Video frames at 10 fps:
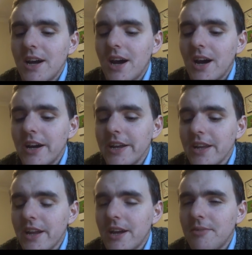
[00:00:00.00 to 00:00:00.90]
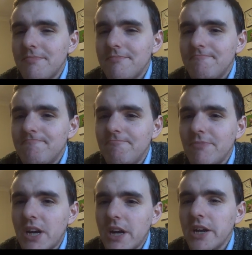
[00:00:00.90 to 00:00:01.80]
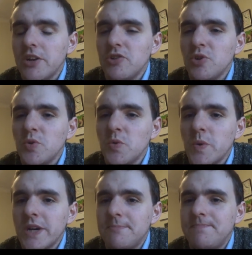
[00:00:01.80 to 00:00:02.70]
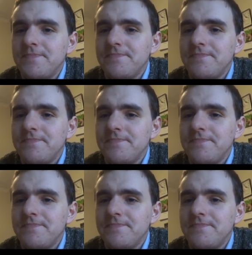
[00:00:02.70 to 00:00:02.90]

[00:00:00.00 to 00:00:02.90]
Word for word: I uh, I do um,